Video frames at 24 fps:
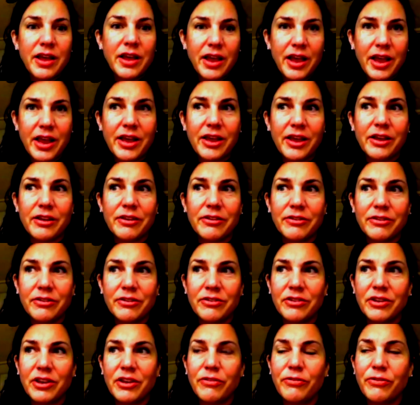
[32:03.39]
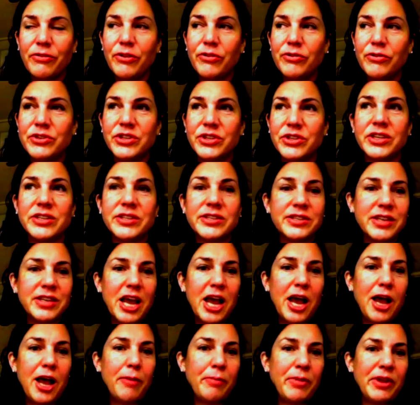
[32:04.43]
And if you just
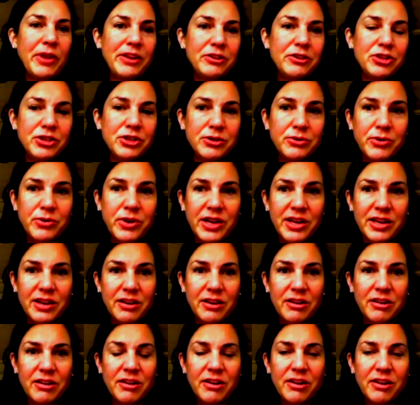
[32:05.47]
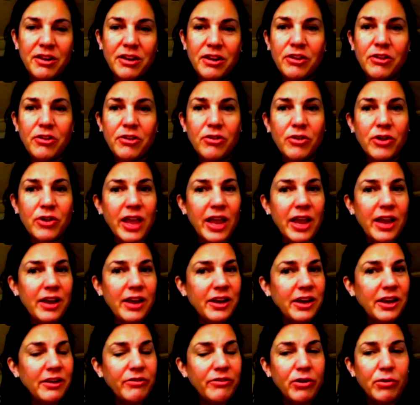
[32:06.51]
tap into it, you'll gain
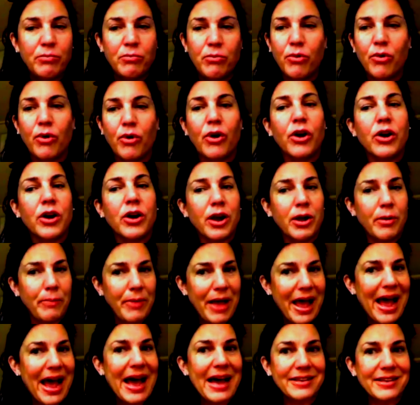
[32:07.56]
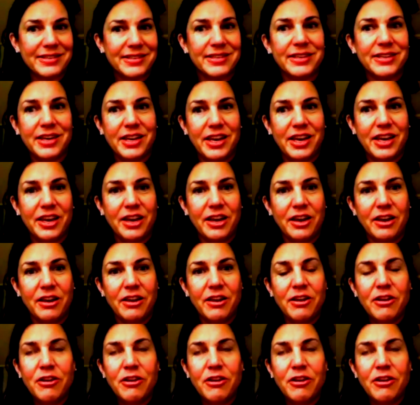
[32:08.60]
even more capacity